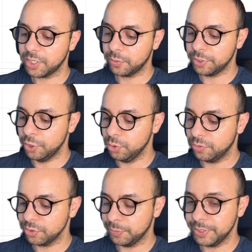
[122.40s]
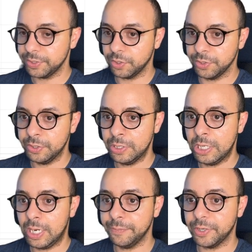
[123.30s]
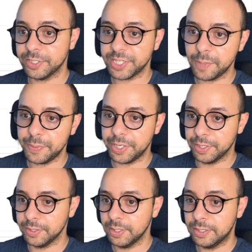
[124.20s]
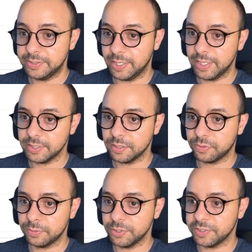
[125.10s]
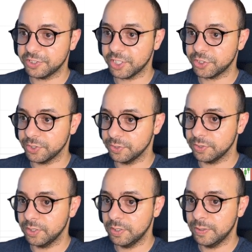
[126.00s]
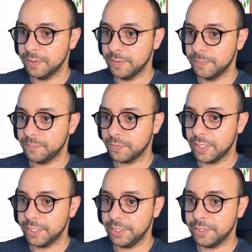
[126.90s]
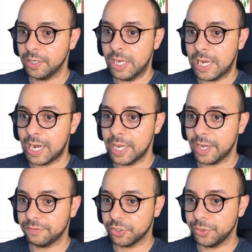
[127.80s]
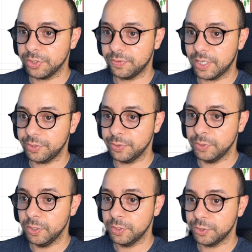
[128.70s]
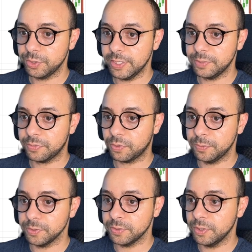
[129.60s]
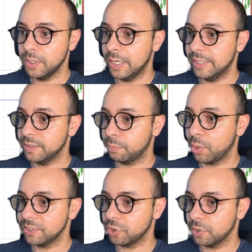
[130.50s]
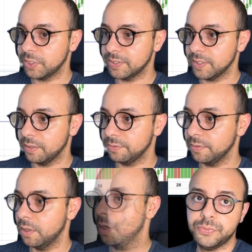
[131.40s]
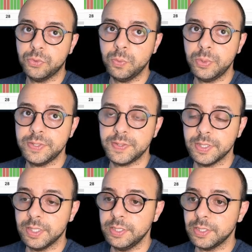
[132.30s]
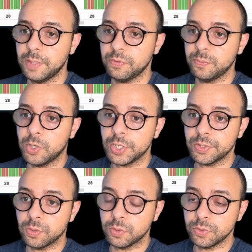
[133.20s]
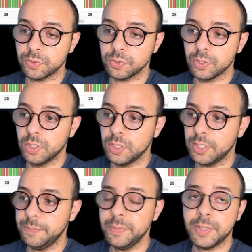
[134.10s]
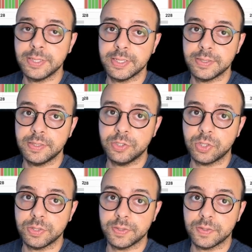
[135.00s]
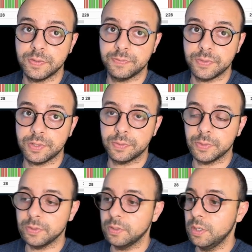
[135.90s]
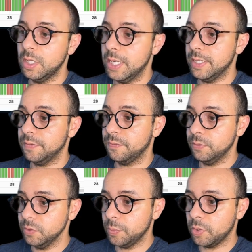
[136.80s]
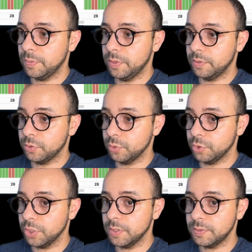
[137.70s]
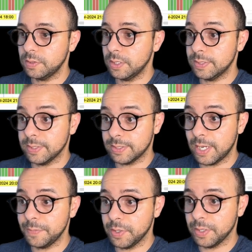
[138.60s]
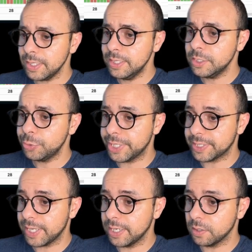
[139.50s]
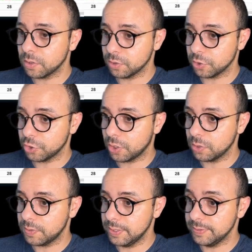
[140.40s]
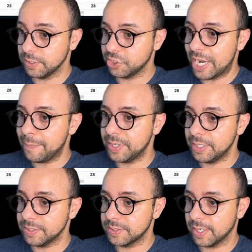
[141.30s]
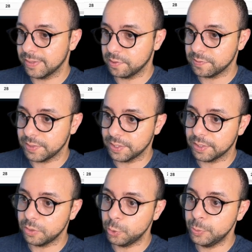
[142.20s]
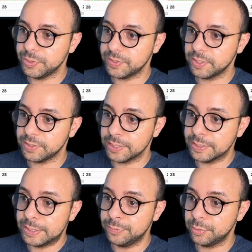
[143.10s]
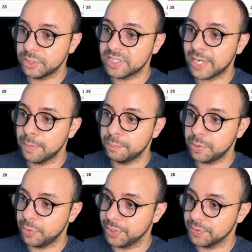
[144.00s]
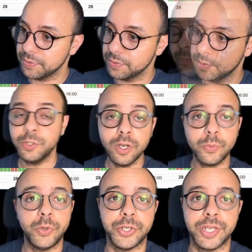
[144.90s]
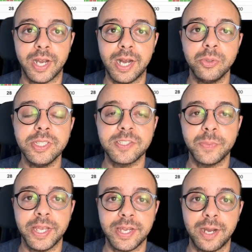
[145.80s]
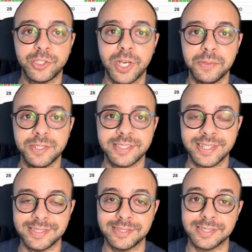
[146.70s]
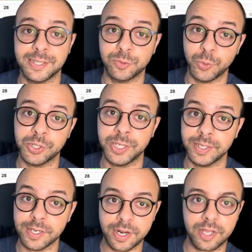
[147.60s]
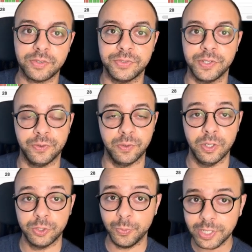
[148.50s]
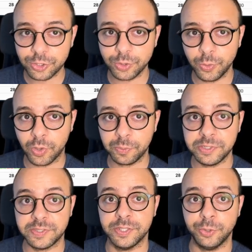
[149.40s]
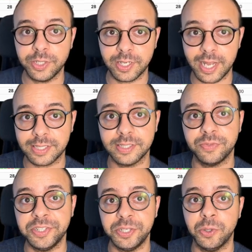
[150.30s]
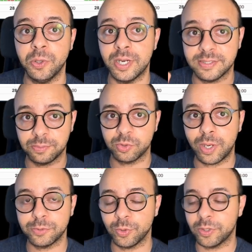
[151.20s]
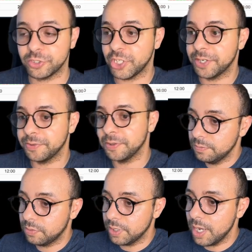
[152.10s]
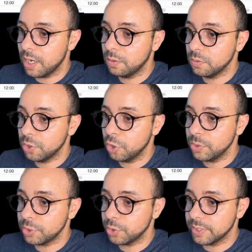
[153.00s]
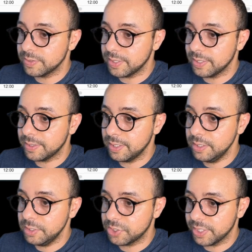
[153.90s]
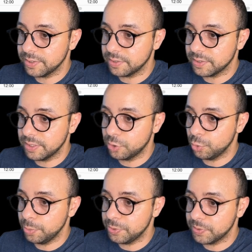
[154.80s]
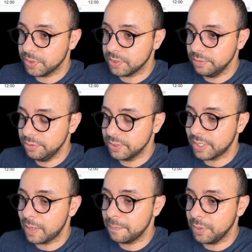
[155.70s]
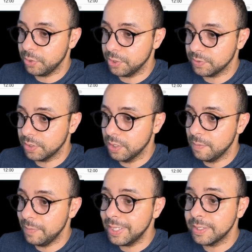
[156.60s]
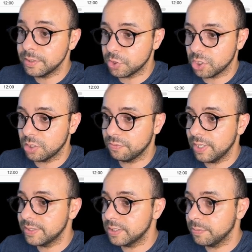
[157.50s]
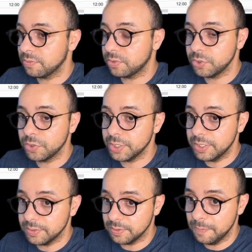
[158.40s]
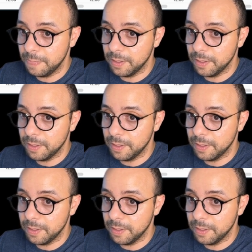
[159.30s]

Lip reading: I want to look for the Bitcoin. I'm going to type it in, select it from the suggestions, and here I have the current value, today's performance, and the price chart itself. Before placing any type of market orders, keep in mind that this chart is configurable, and the first parameter to adjust is the time unit. Each rectangle on the chart is a Japanese candlestick, representing different time periods. But don't worry, I will explain how Japanese candlesticks work in another video. To make sure you won't miss it, you can like this video and subscribe to our channel. For now, know that you can set each candlestick to represent different time periods, making the chart flexible for your needs.